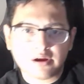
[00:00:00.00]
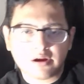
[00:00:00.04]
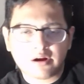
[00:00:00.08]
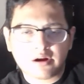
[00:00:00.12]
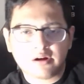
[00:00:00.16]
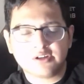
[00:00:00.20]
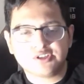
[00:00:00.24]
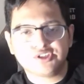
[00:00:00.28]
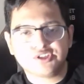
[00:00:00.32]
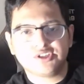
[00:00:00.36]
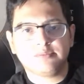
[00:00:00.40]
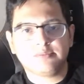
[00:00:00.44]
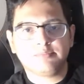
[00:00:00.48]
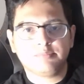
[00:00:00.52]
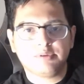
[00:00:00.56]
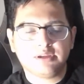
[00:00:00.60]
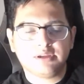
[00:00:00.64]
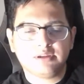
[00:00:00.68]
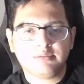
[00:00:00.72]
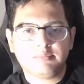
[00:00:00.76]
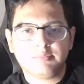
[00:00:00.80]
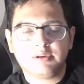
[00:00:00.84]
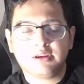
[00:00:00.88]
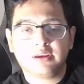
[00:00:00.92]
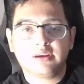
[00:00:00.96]

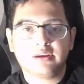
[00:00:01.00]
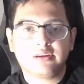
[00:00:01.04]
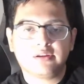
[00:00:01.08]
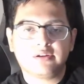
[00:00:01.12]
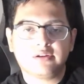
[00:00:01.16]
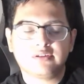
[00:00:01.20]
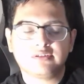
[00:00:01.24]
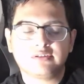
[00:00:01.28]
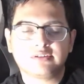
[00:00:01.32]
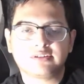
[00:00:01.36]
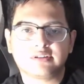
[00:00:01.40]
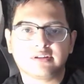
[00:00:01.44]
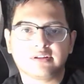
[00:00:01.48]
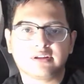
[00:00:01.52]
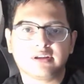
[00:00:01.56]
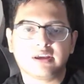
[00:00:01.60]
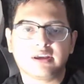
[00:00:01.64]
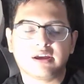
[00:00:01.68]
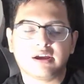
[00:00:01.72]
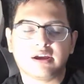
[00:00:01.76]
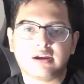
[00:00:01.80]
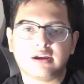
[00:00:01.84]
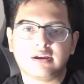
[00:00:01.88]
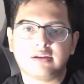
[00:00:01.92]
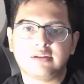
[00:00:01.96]
RGB Beginner's
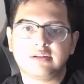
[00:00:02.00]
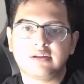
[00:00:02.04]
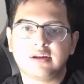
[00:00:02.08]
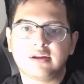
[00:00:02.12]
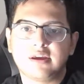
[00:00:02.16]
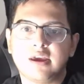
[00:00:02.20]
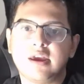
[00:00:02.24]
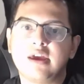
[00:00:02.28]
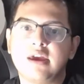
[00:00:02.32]
Guide.